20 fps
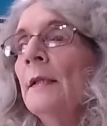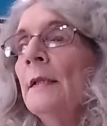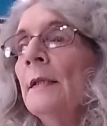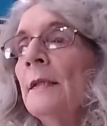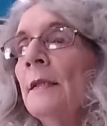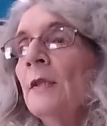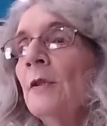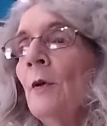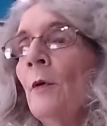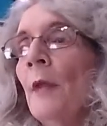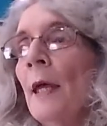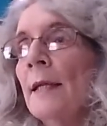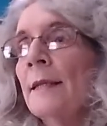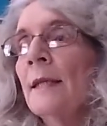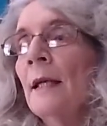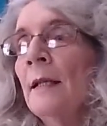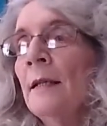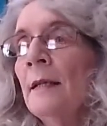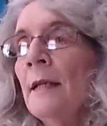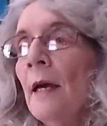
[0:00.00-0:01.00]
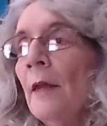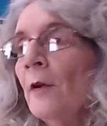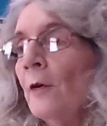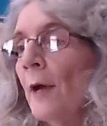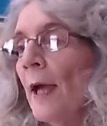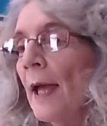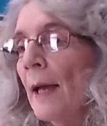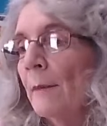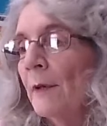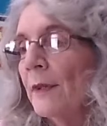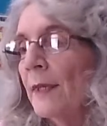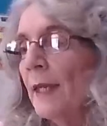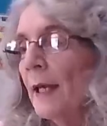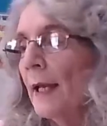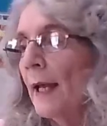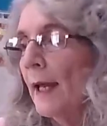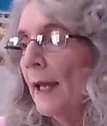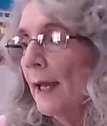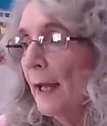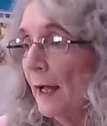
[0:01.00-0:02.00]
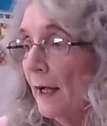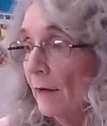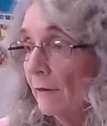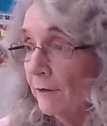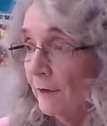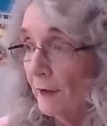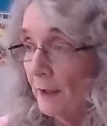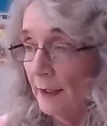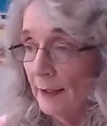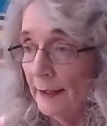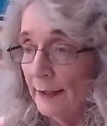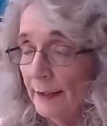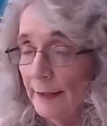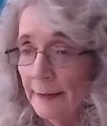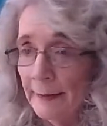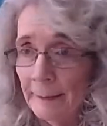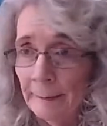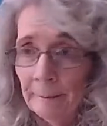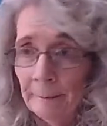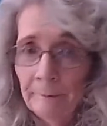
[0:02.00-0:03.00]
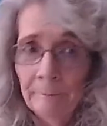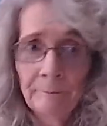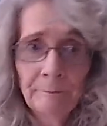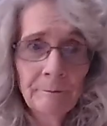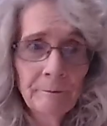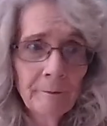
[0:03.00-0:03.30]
So that's another habit that I have. And